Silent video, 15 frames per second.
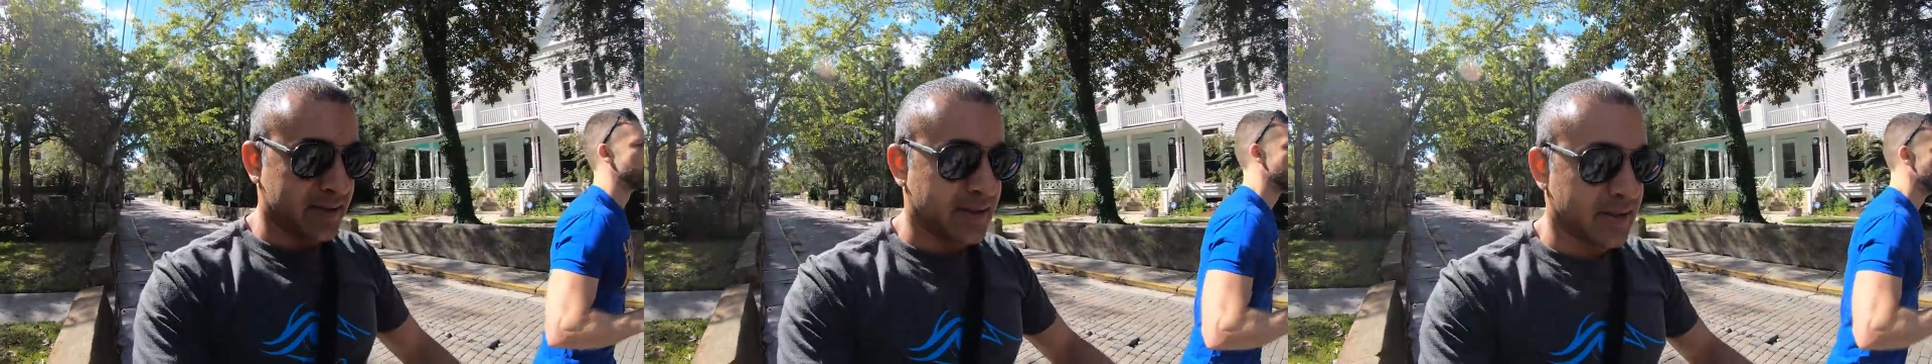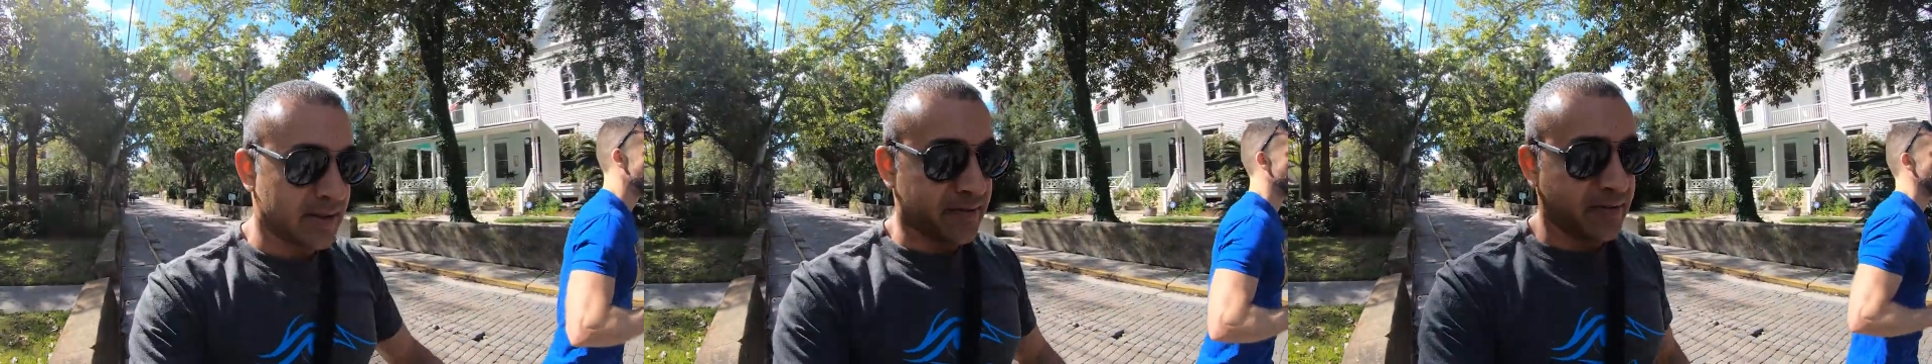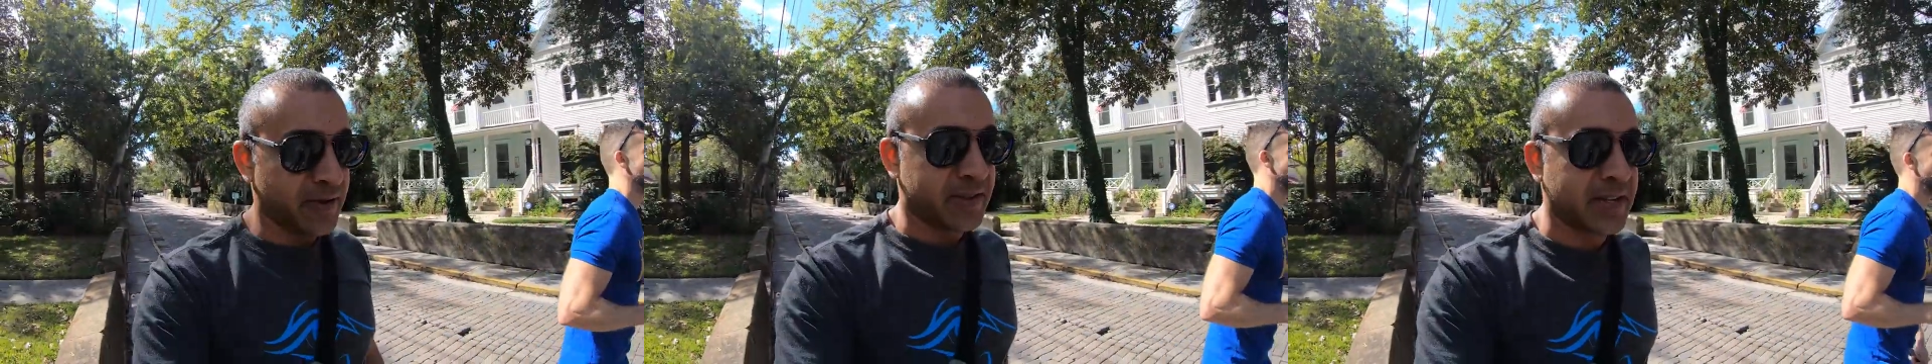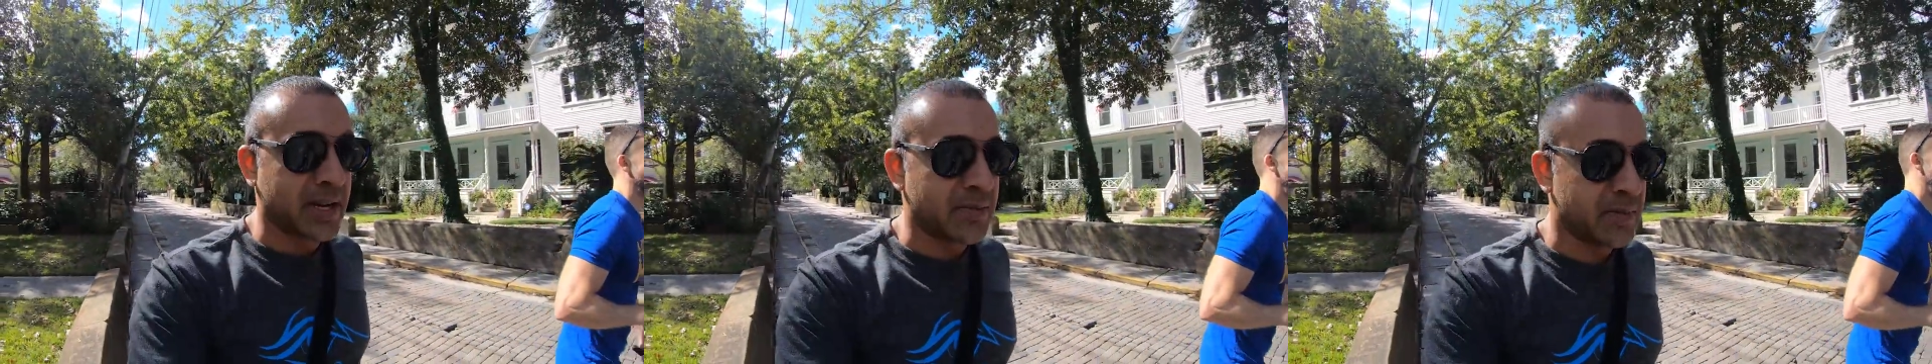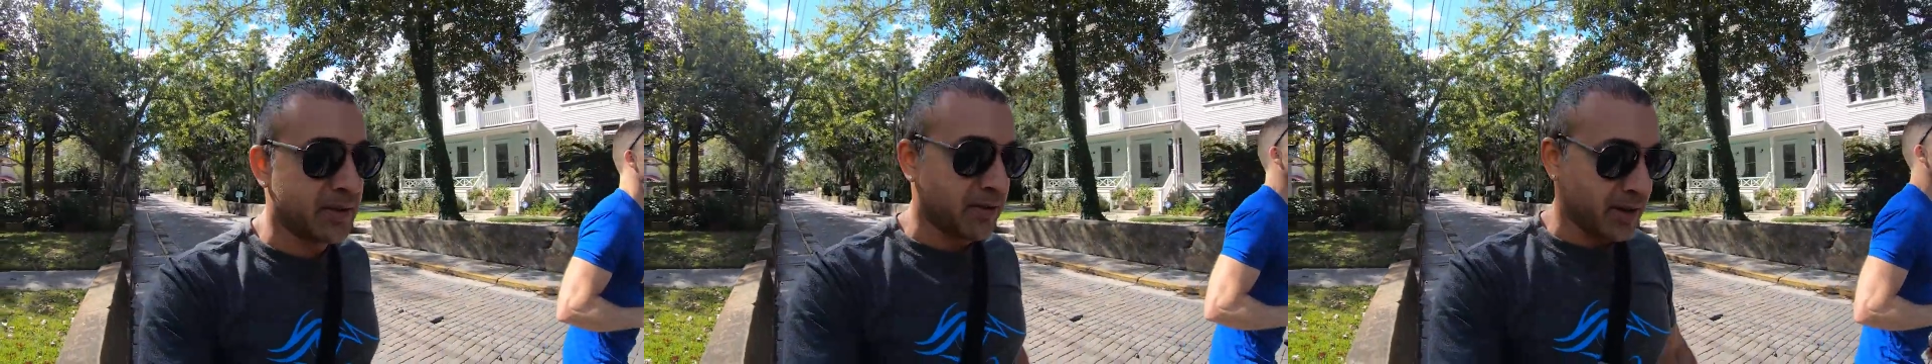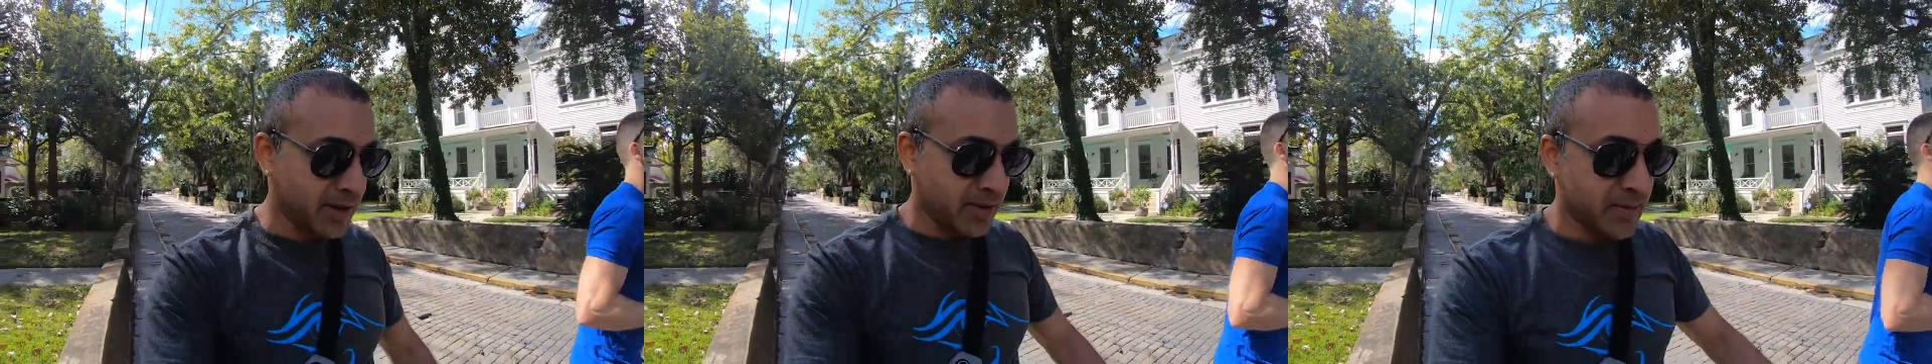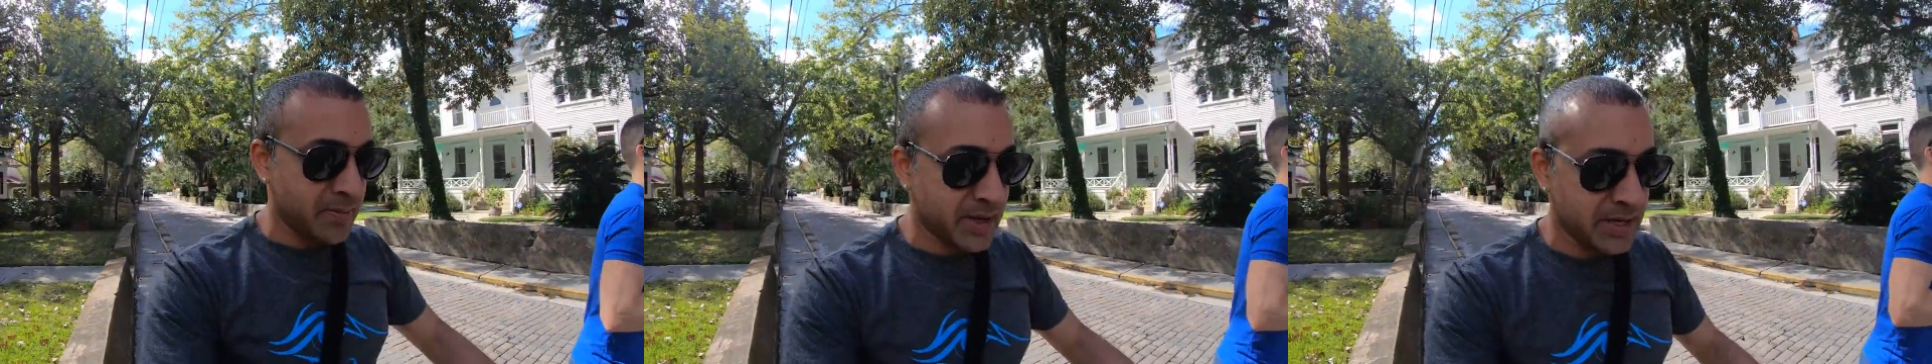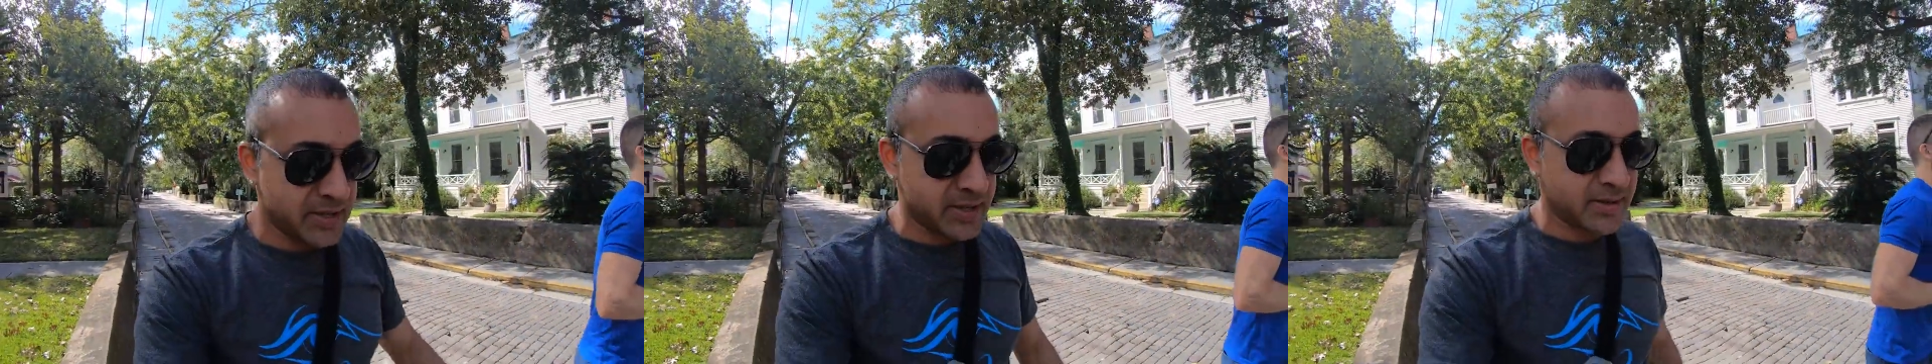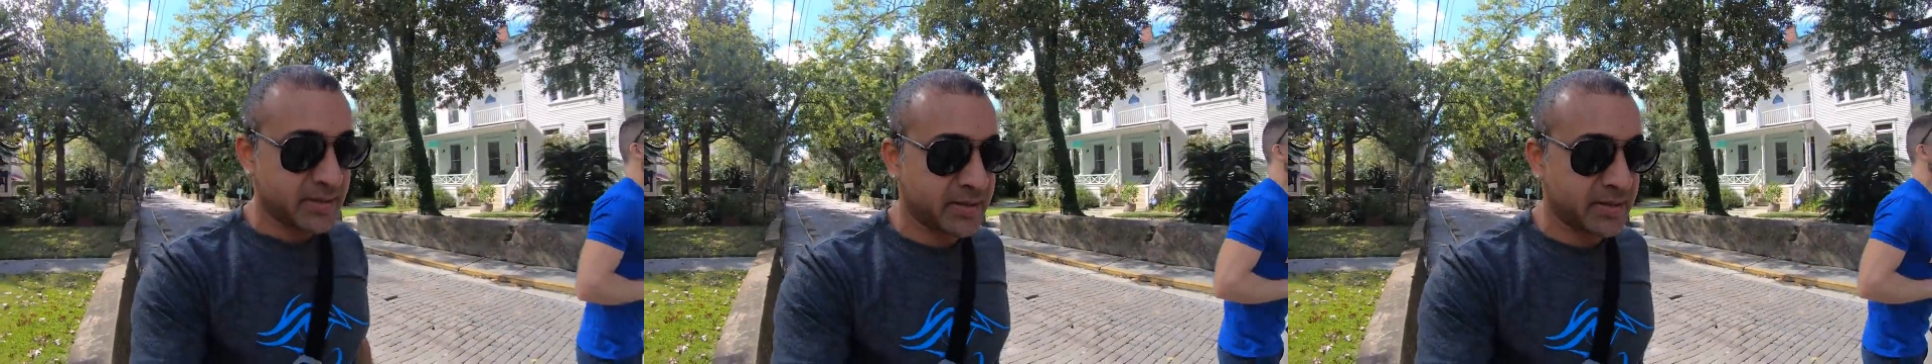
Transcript: Uh, first time me running on the beach.